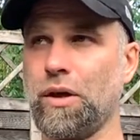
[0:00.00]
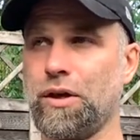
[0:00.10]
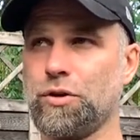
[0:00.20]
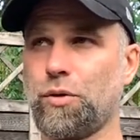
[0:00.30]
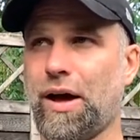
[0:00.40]

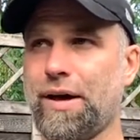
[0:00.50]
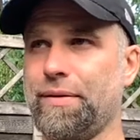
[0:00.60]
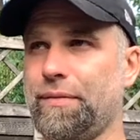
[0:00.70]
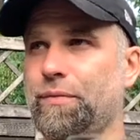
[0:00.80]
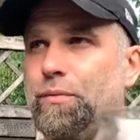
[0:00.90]
So
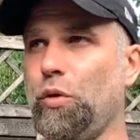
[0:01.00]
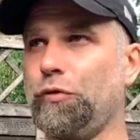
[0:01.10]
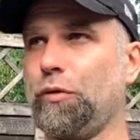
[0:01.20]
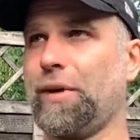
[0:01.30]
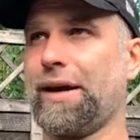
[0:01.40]
I
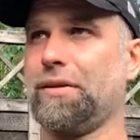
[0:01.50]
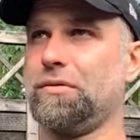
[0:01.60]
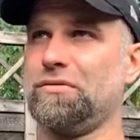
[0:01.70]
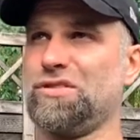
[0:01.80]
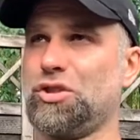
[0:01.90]
moved from like
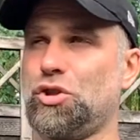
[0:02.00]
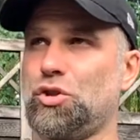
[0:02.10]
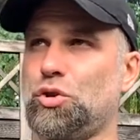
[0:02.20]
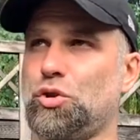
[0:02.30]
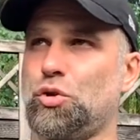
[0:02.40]

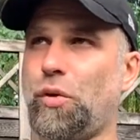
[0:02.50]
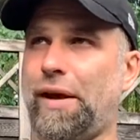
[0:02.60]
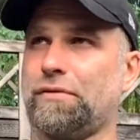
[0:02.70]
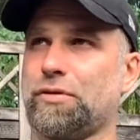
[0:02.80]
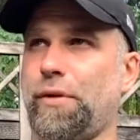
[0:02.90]

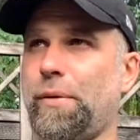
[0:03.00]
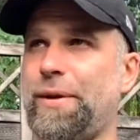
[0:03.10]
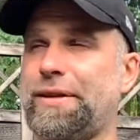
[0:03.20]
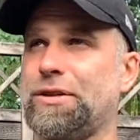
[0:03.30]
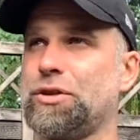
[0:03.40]
12 square
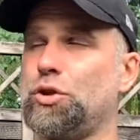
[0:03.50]
meters